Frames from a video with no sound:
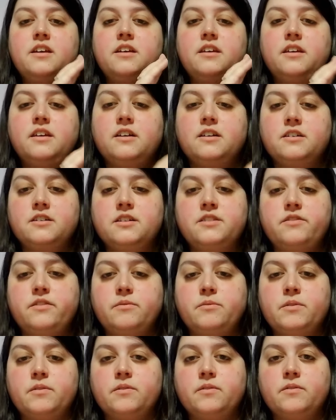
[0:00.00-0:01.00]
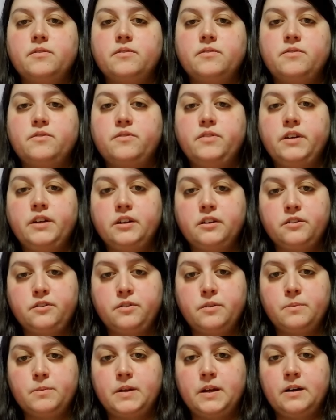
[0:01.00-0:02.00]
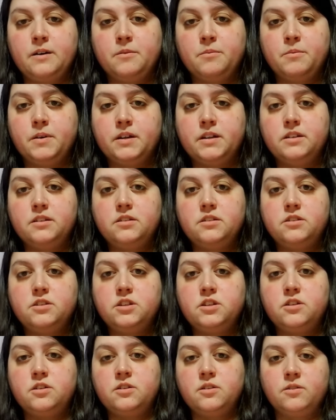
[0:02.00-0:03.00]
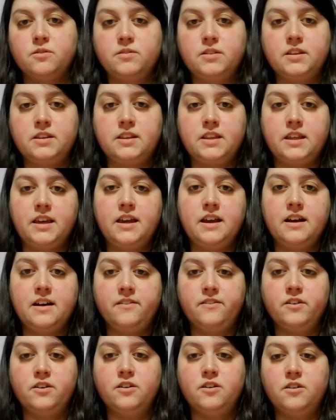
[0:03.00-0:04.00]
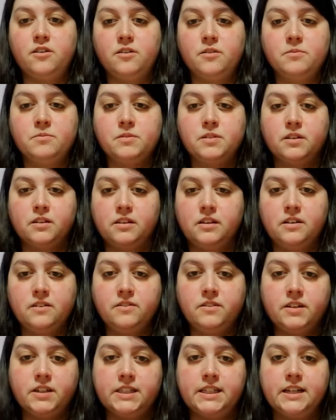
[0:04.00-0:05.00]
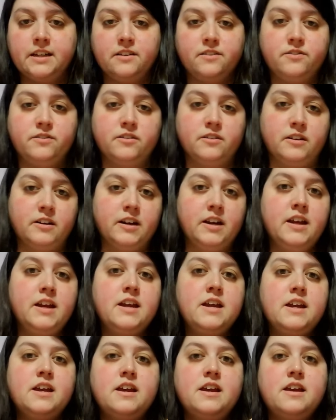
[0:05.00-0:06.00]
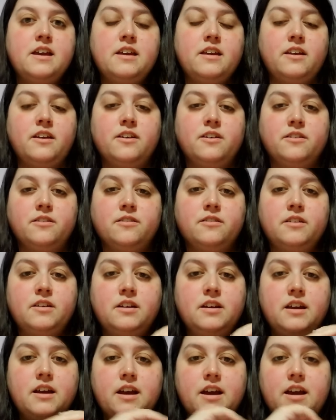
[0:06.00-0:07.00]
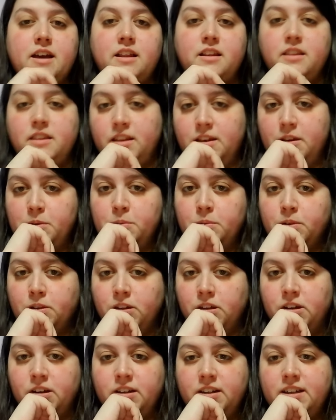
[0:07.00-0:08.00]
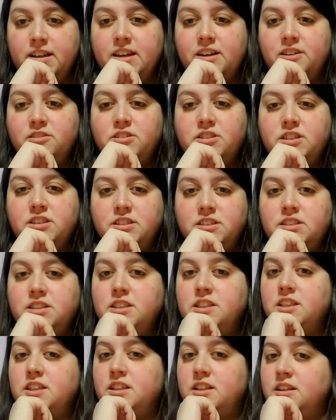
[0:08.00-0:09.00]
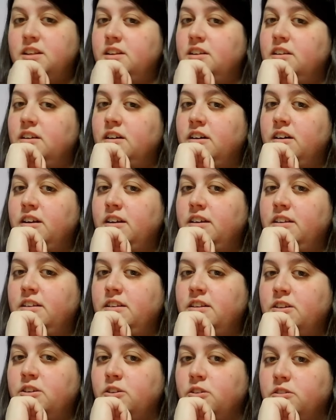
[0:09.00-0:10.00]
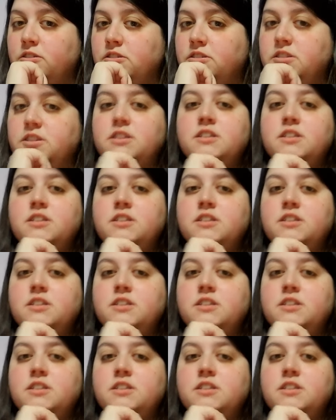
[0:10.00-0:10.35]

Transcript: years from now, but to know that they have a home, they're loved, they're cared for, you know, and they belong in couches, not in the cold.